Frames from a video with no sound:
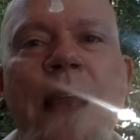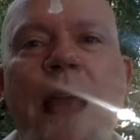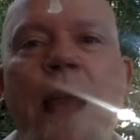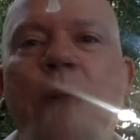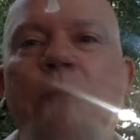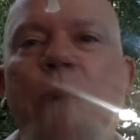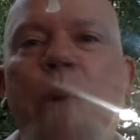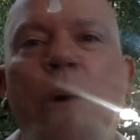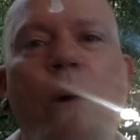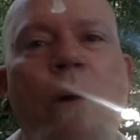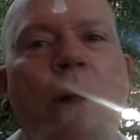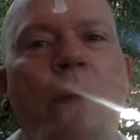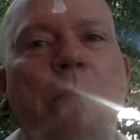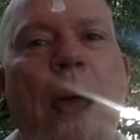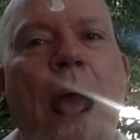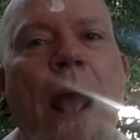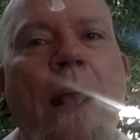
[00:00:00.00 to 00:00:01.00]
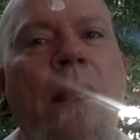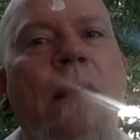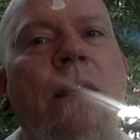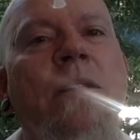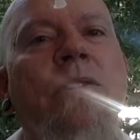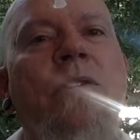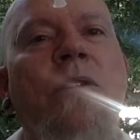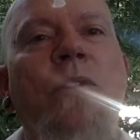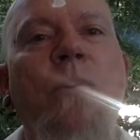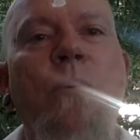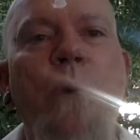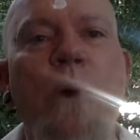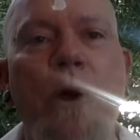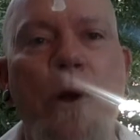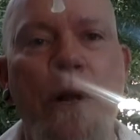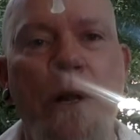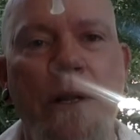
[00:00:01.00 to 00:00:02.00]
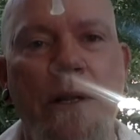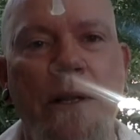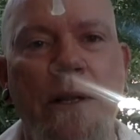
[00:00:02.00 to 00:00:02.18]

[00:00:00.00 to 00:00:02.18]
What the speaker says: and pour it back into the world.